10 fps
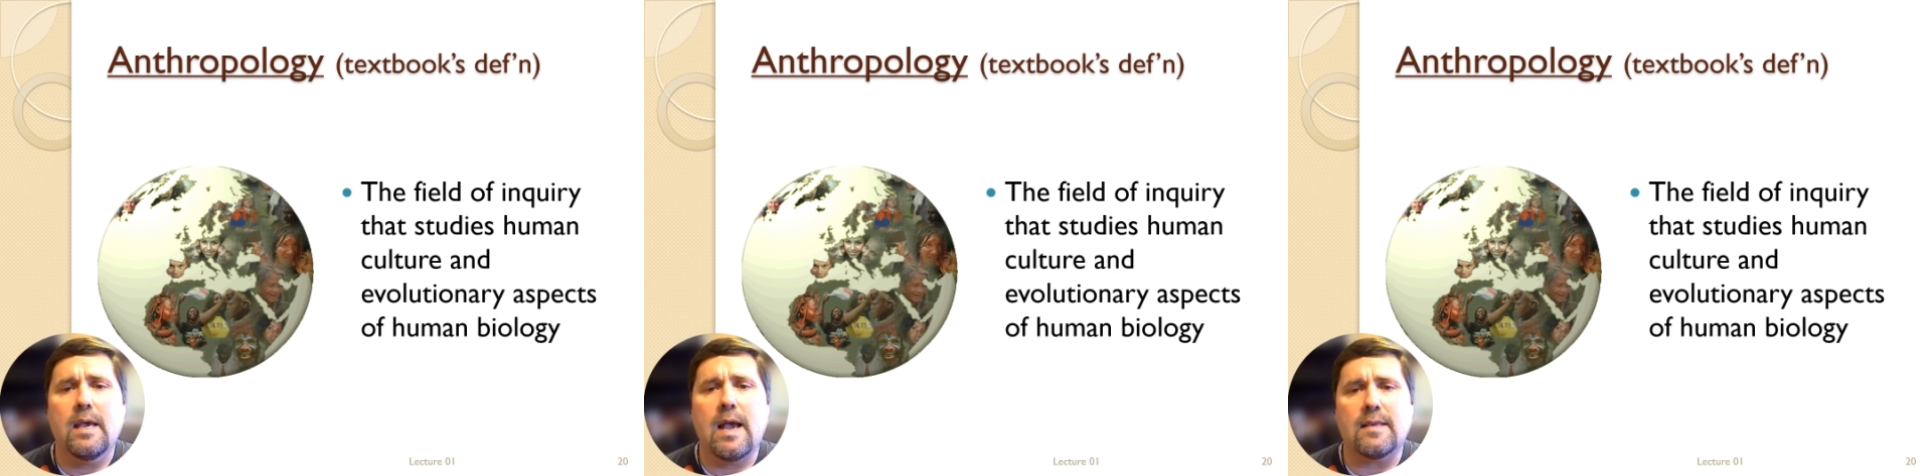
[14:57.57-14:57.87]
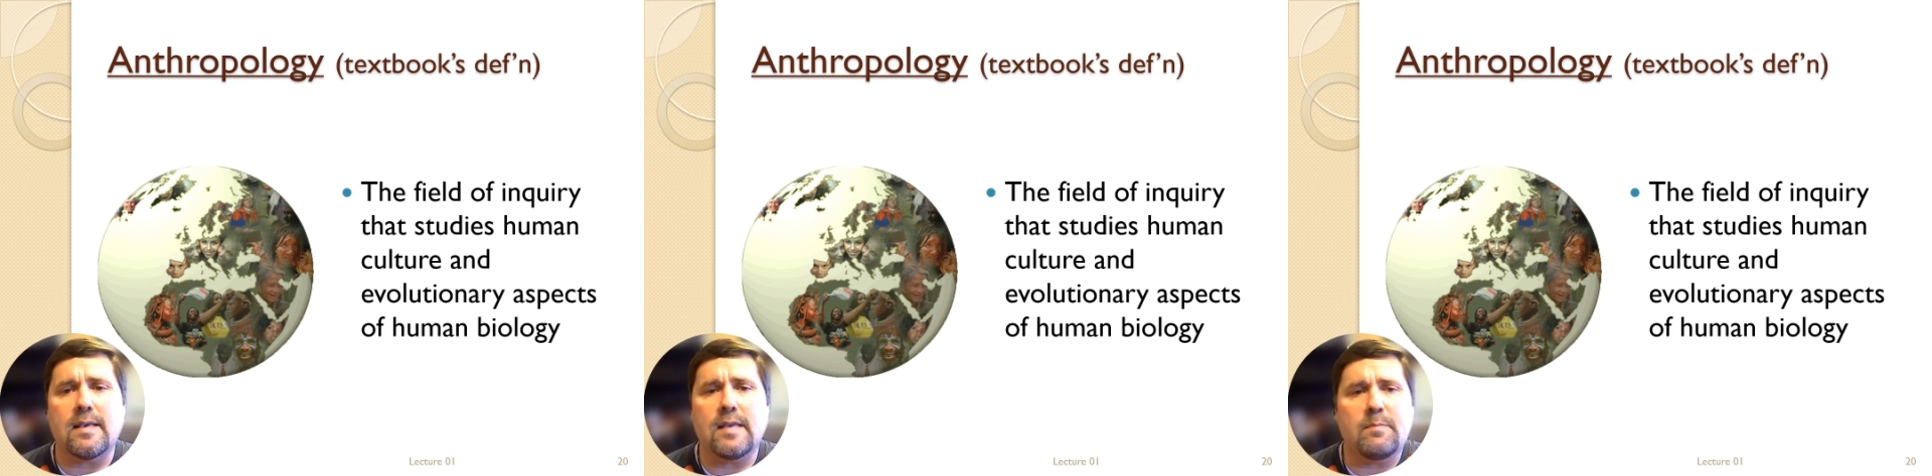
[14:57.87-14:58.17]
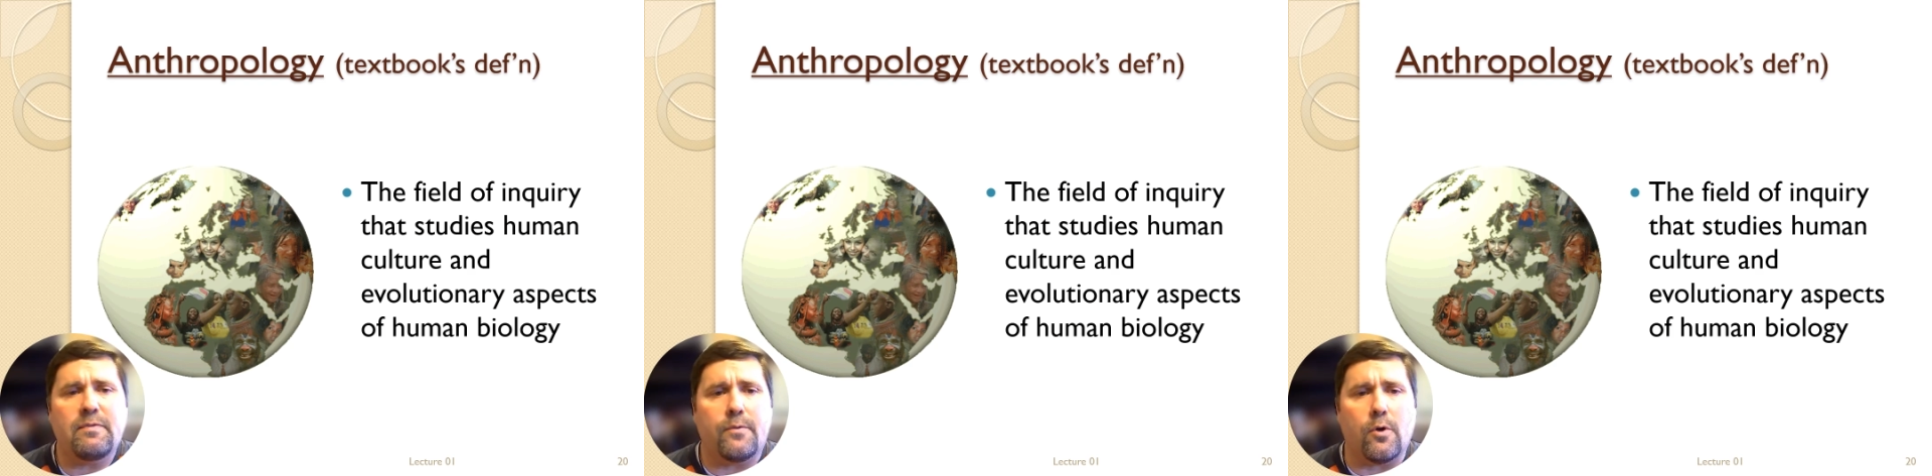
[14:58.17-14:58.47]
As I said
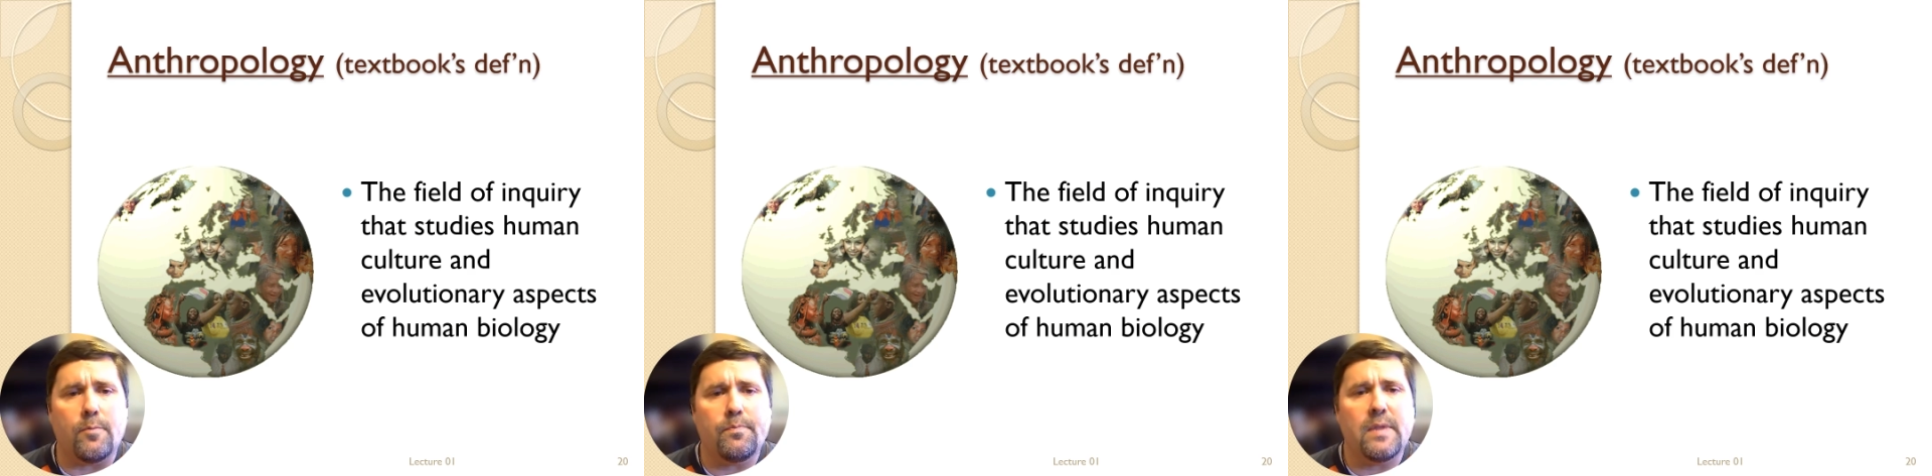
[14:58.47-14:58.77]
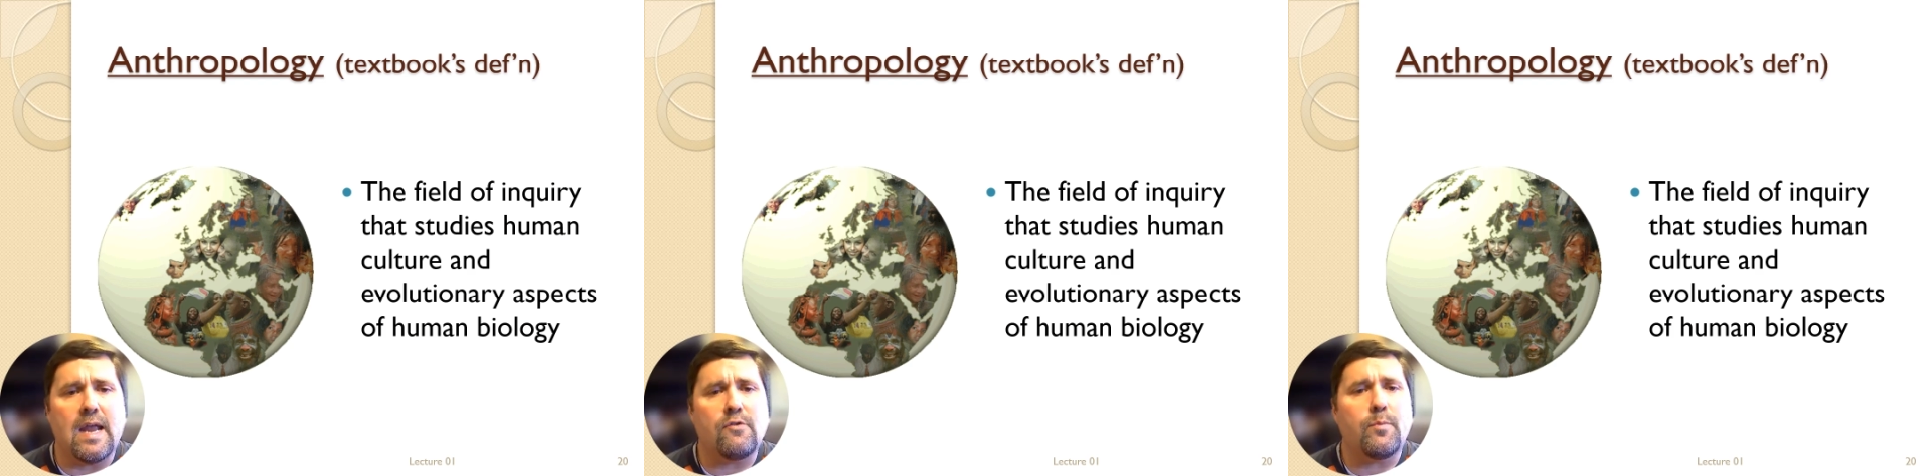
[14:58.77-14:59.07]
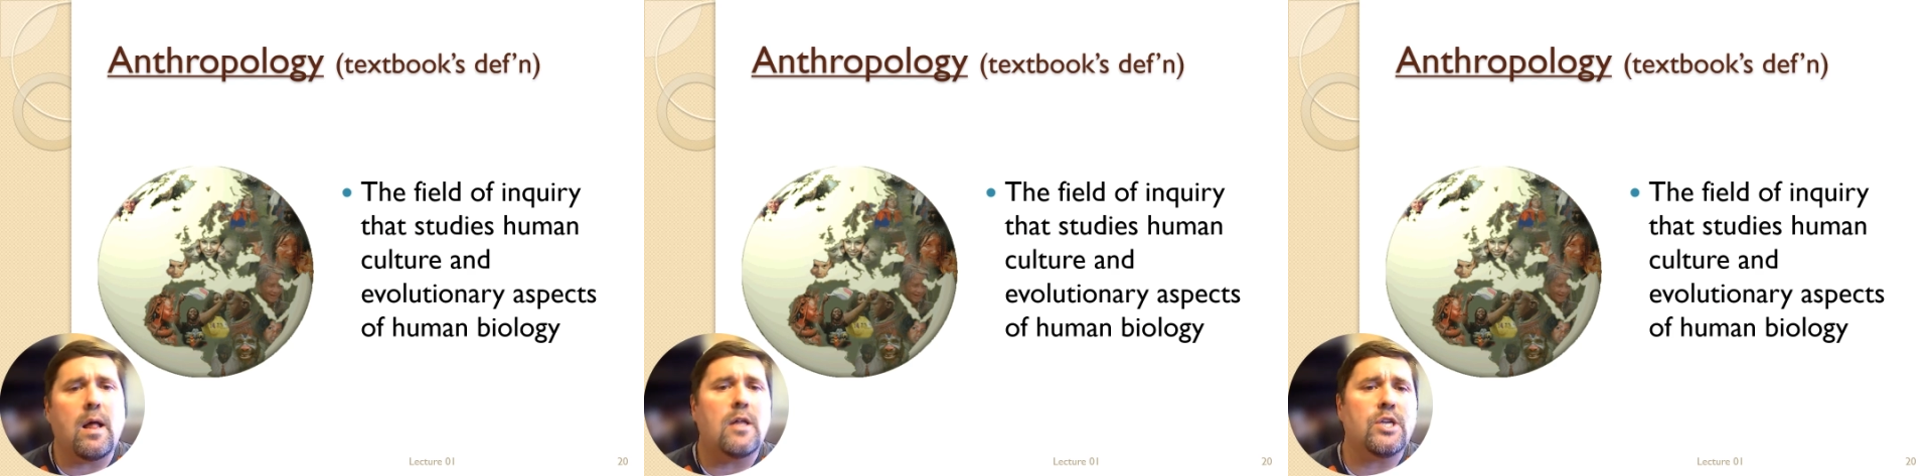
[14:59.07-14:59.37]
before,
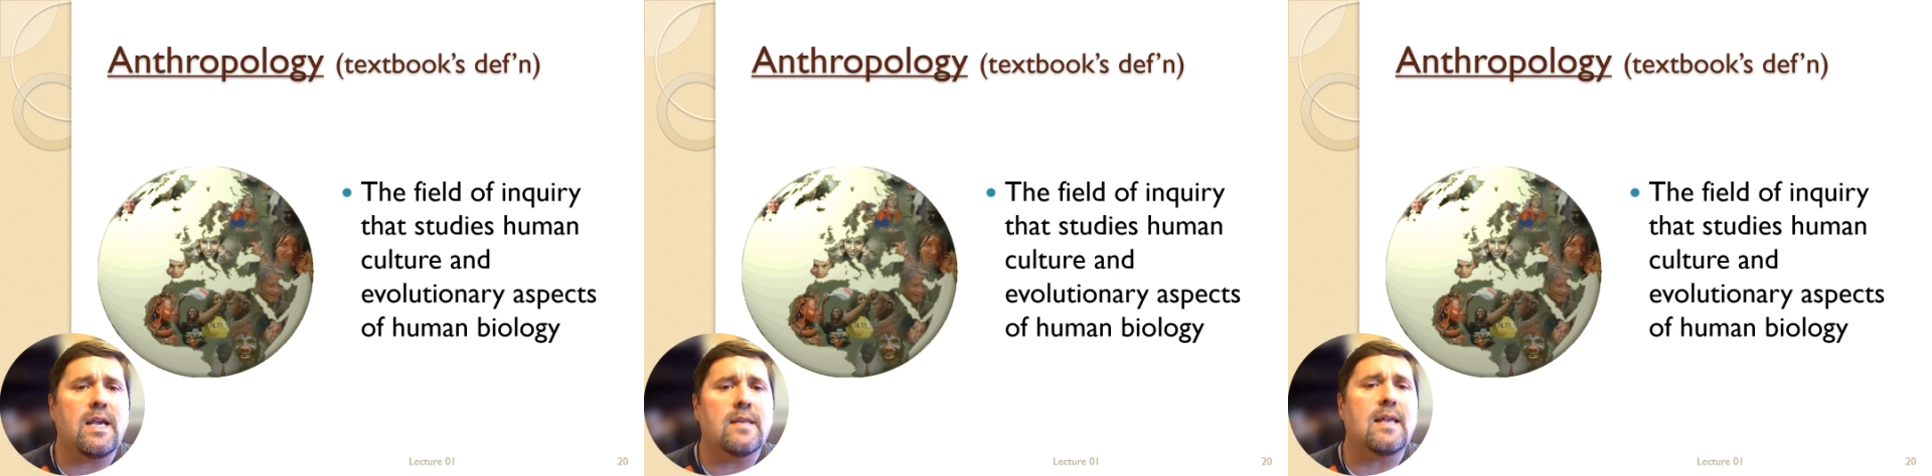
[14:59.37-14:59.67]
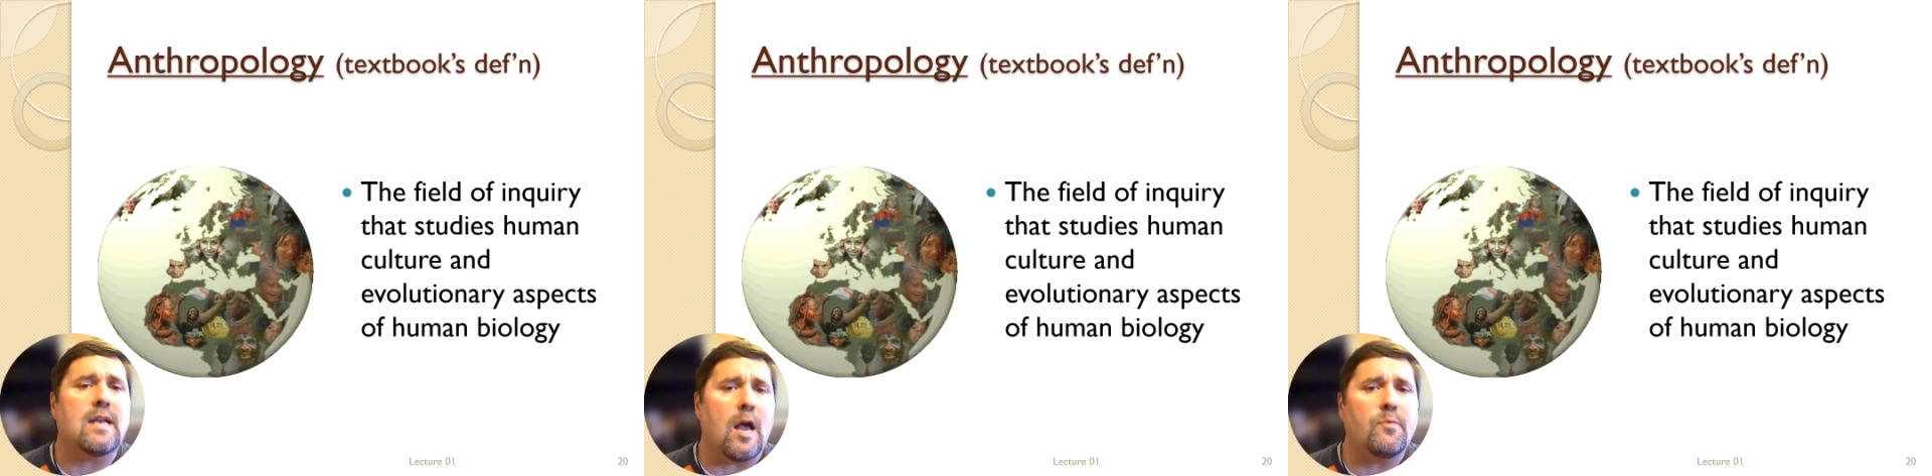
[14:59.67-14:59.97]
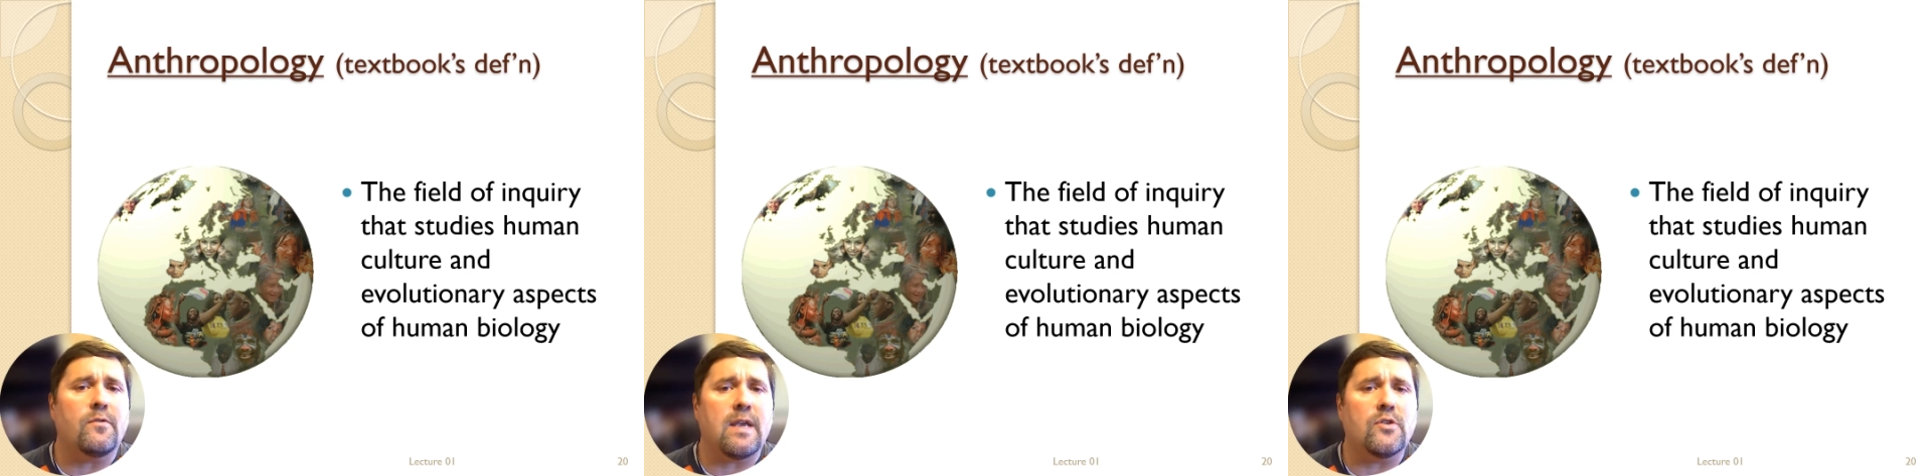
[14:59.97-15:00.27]
Anthropology is an
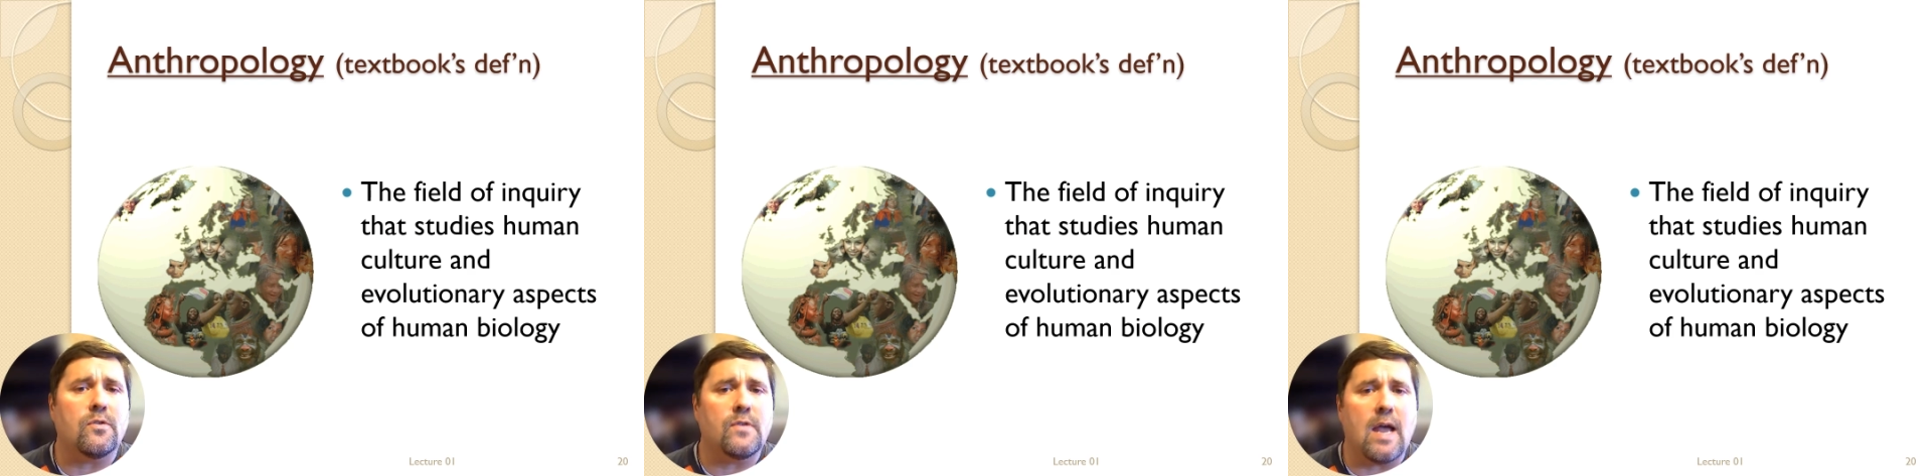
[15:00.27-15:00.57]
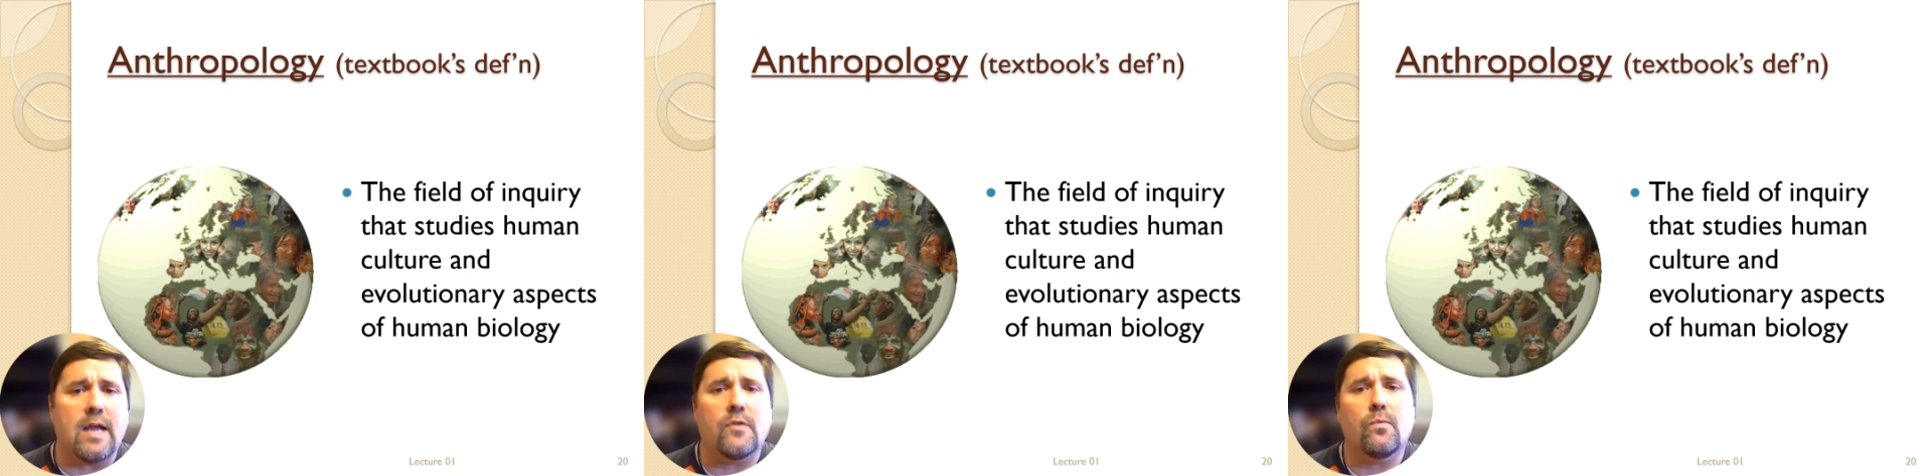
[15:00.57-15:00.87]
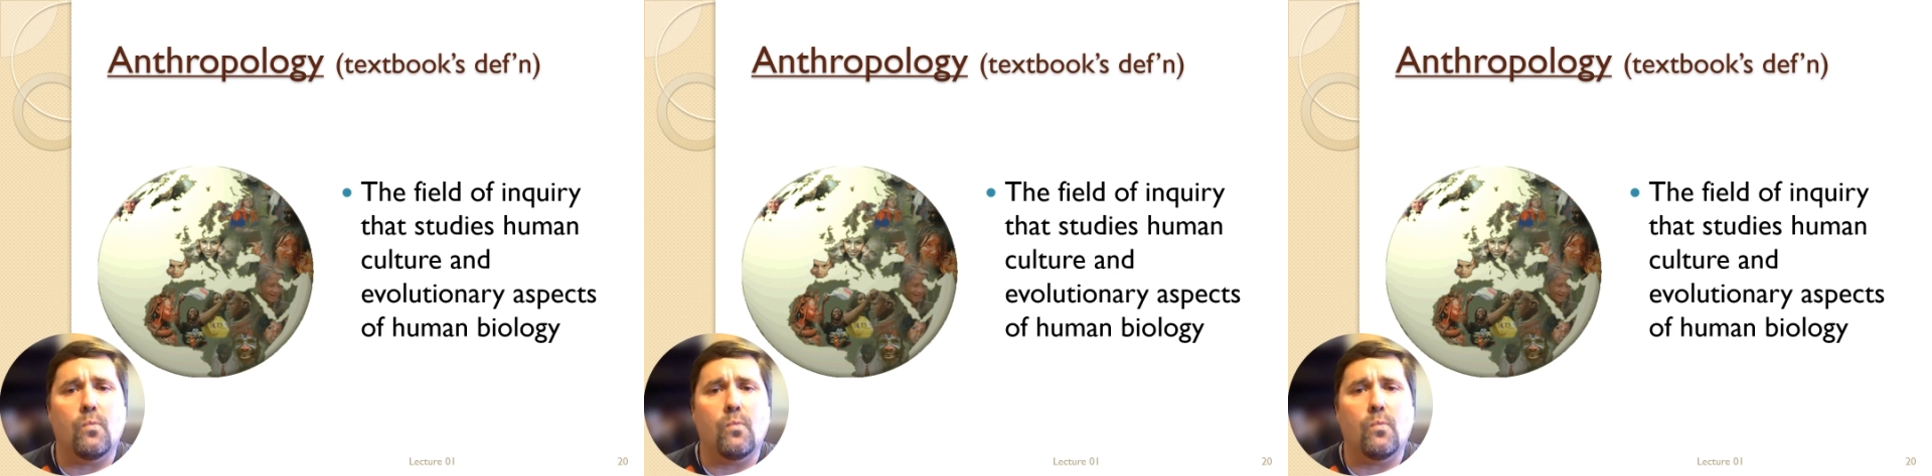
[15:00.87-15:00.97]
observational science,